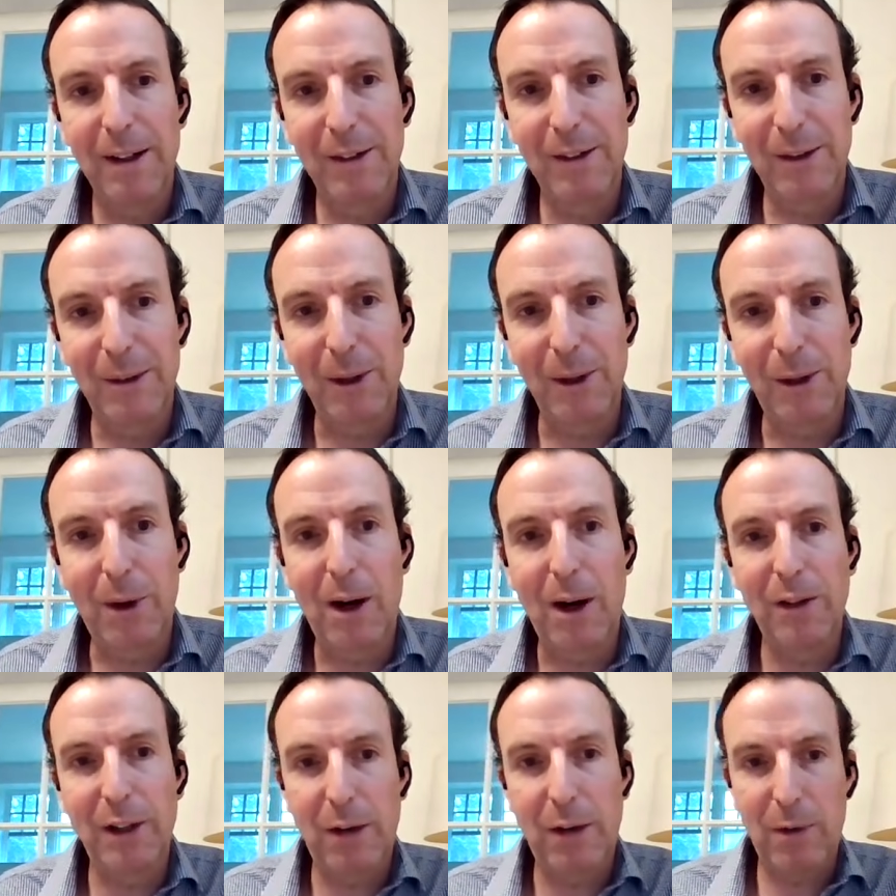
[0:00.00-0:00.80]
So it
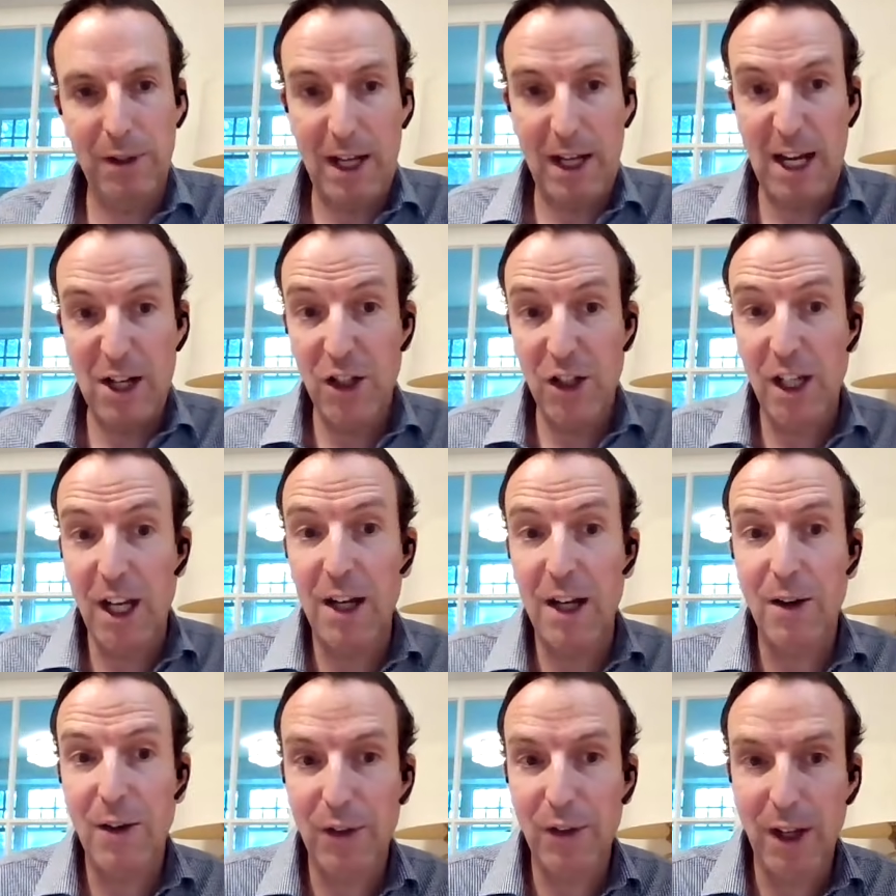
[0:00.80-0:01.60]
requires effort to
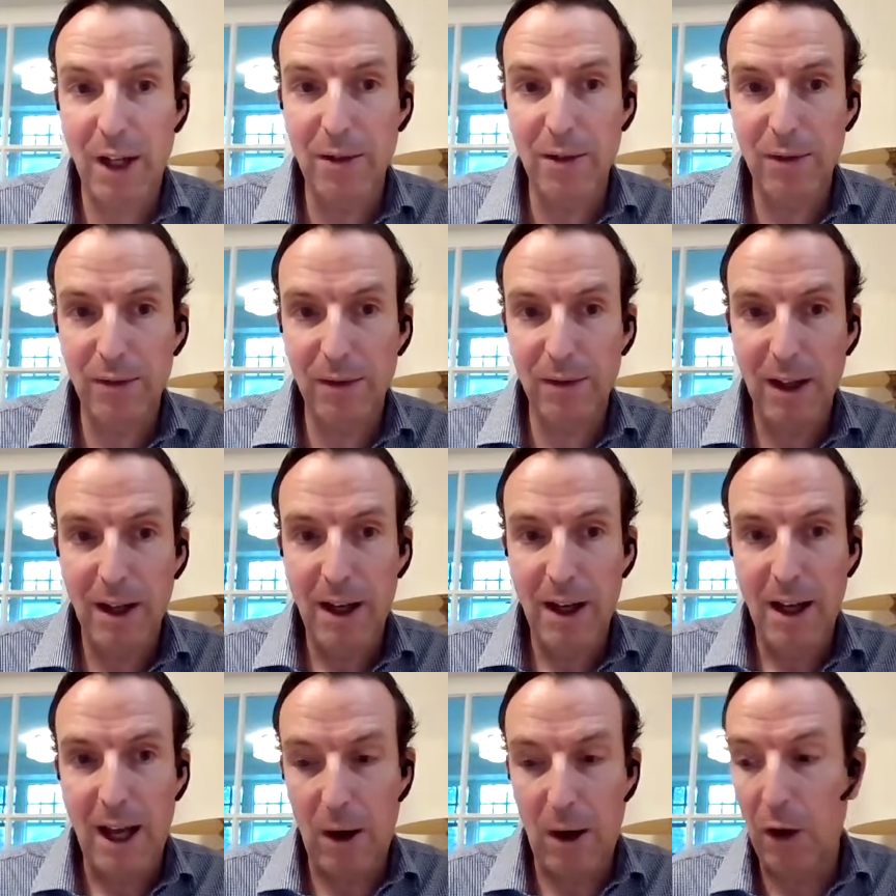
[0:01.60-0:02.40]
educate yourself
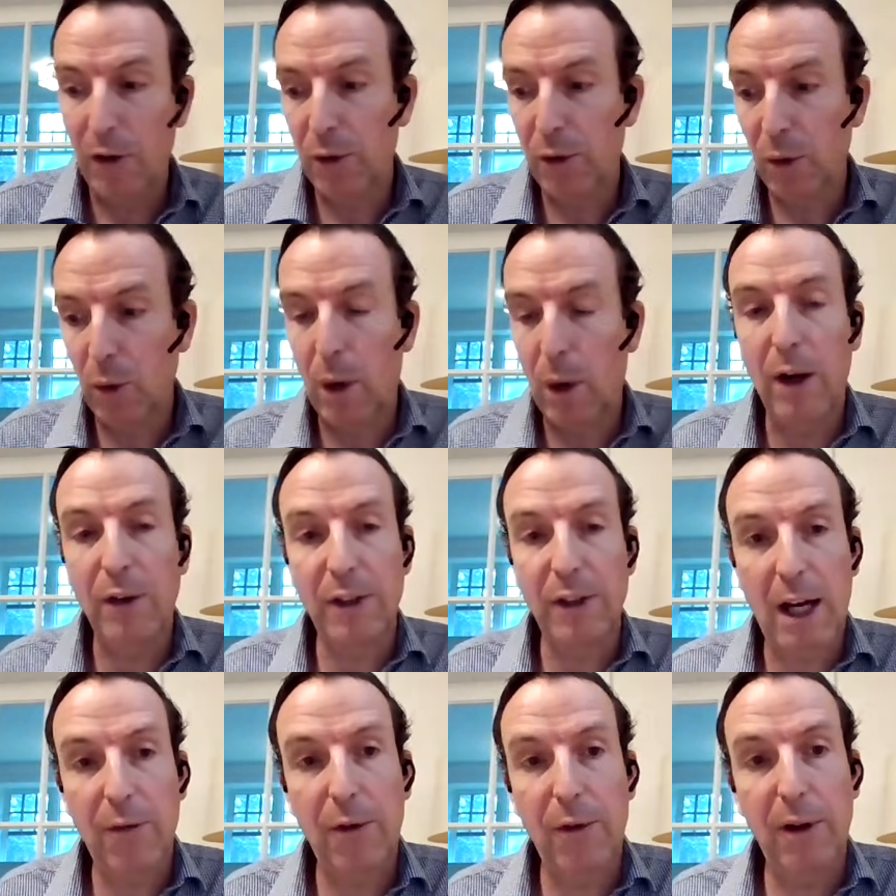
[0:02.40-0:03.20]
and also
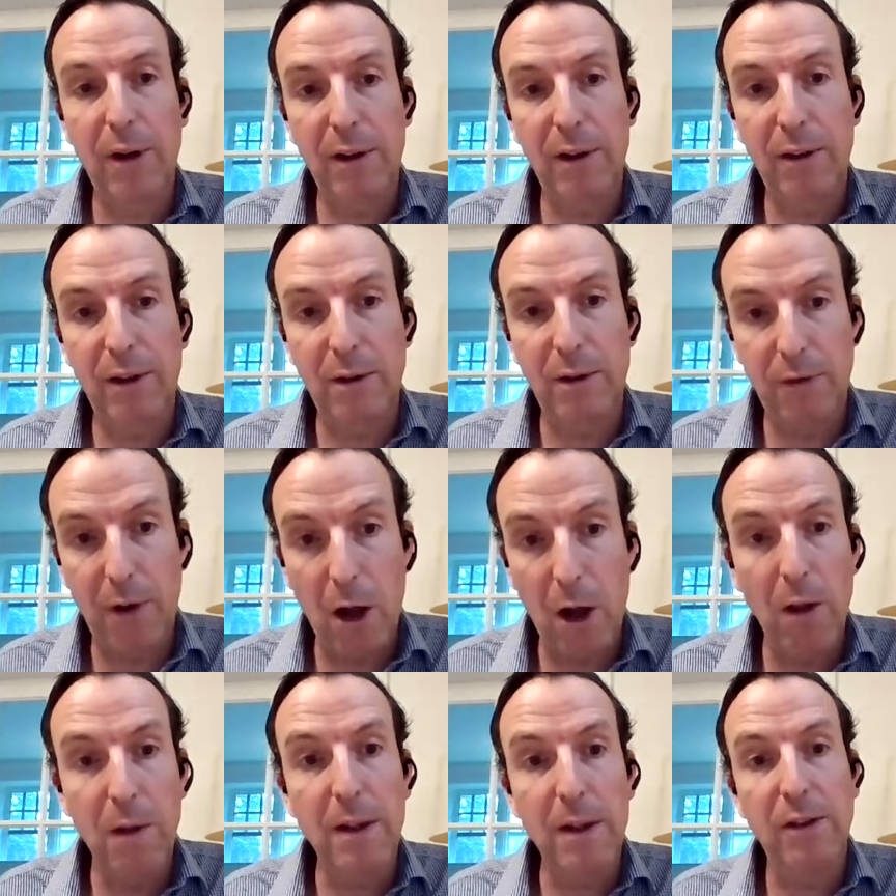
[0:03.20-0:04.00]
requires effort to
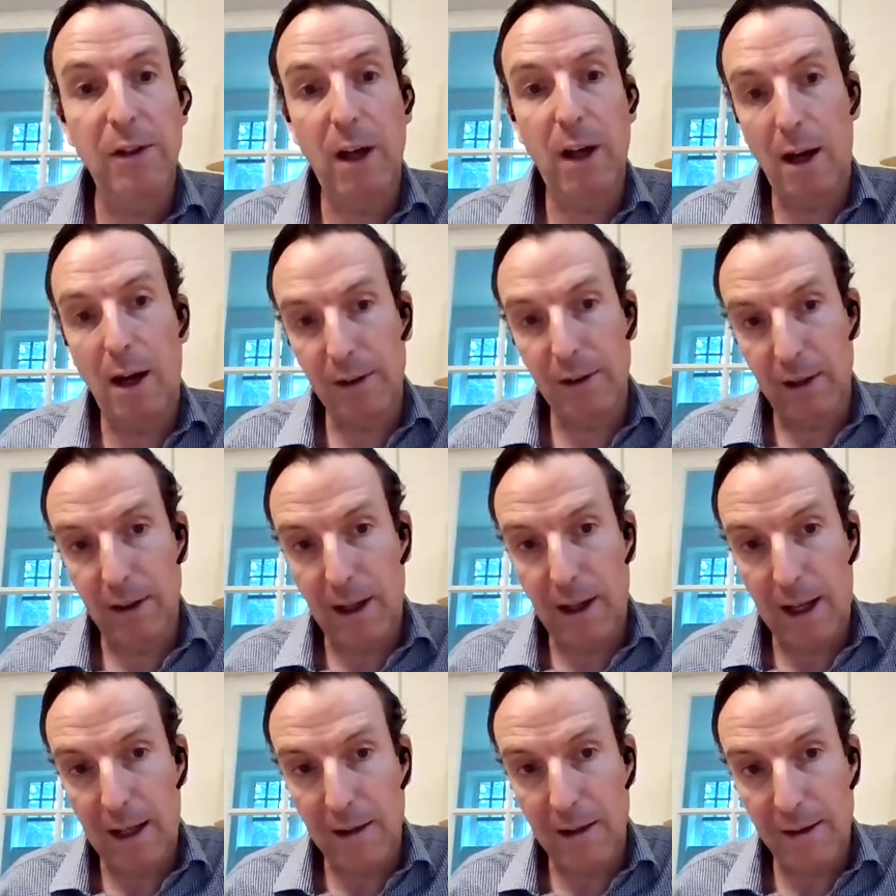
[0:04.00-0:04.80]
follow these stocks
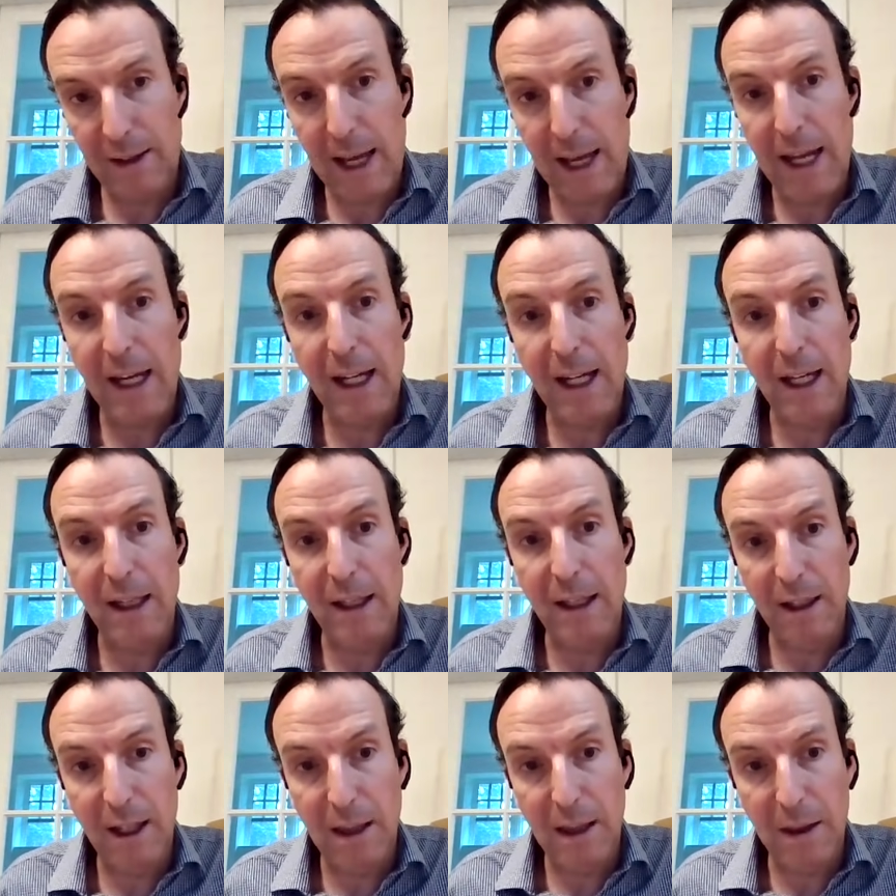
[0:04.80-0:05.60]
and, and stay
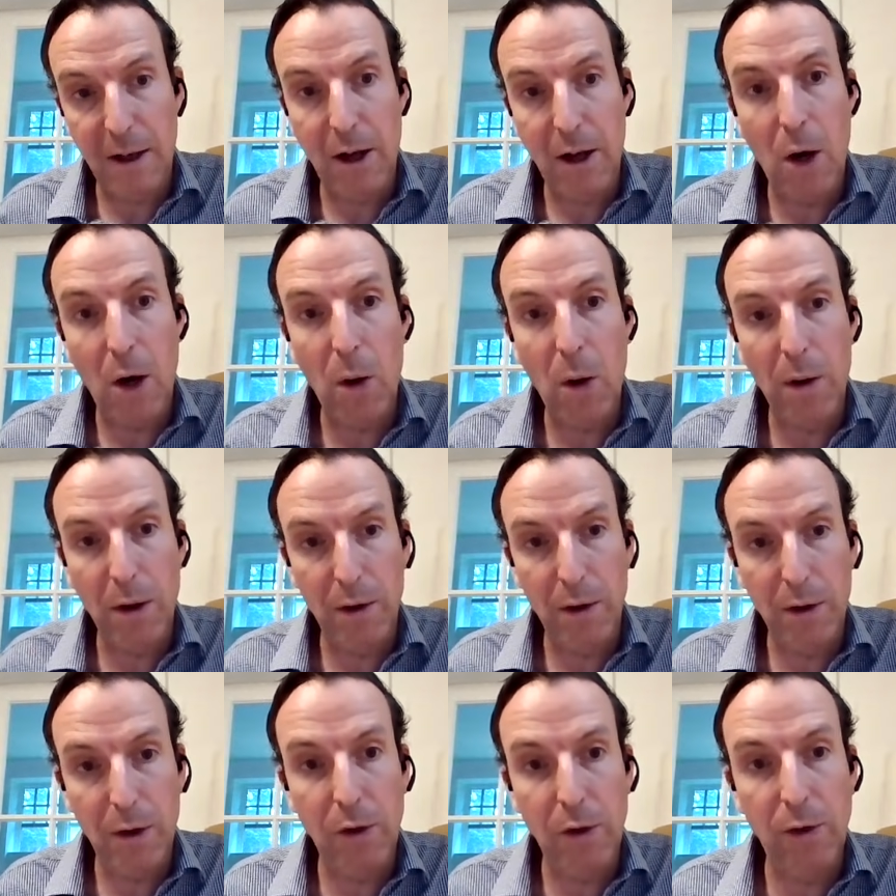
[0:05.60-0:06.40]
in, in the know and
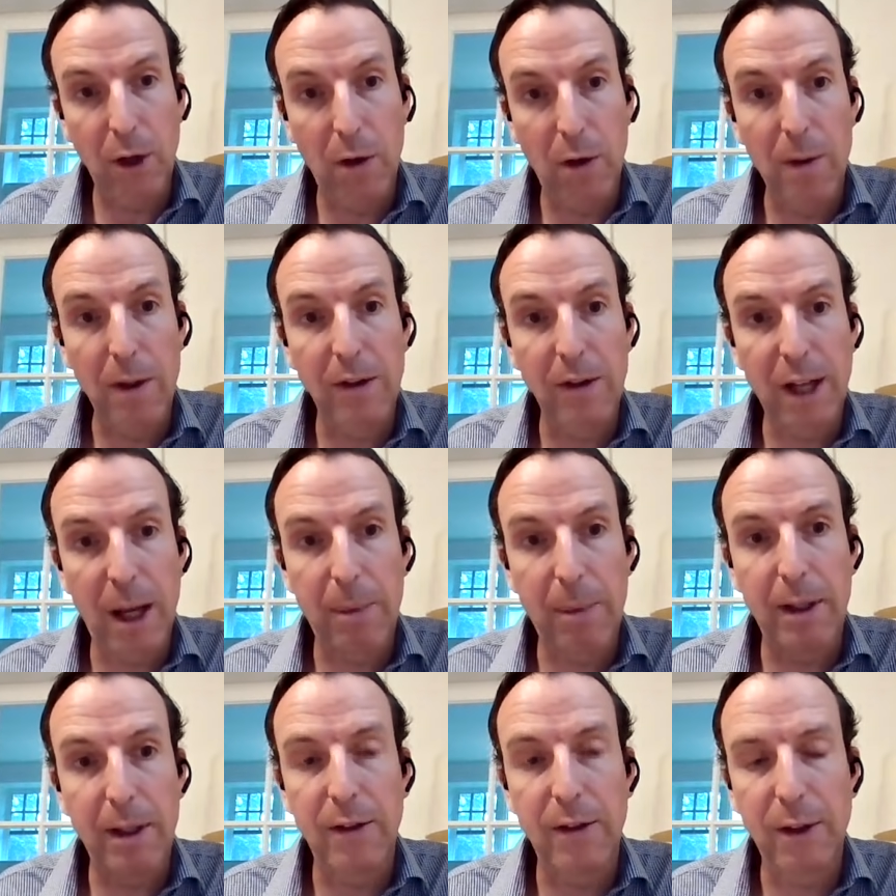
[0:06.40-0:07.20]
the news flow of these
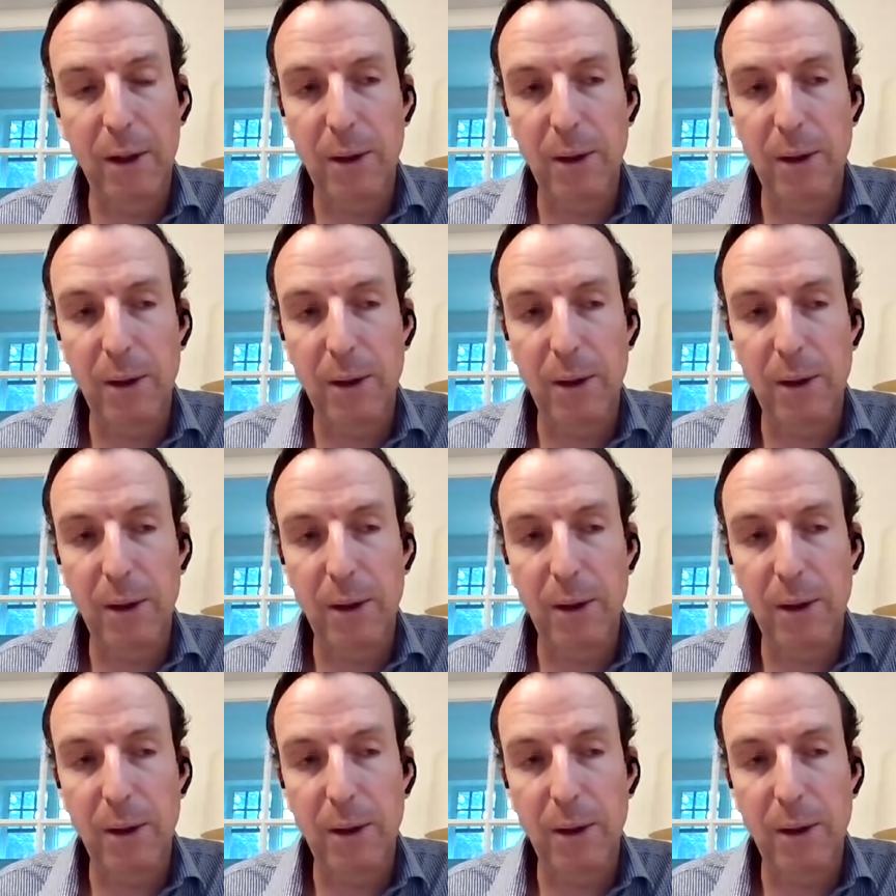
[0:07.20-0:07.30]
companies.